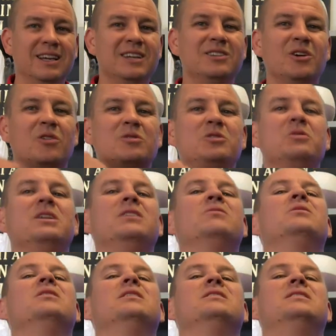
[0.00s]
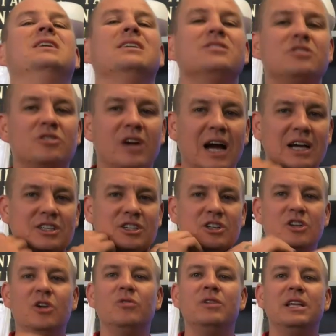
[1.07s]
Don't do any real intense traction. You
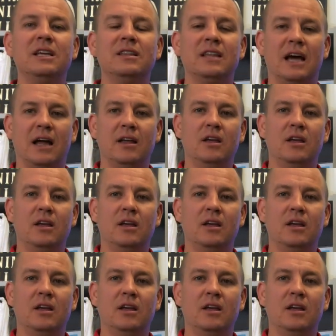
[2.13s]
don't need that.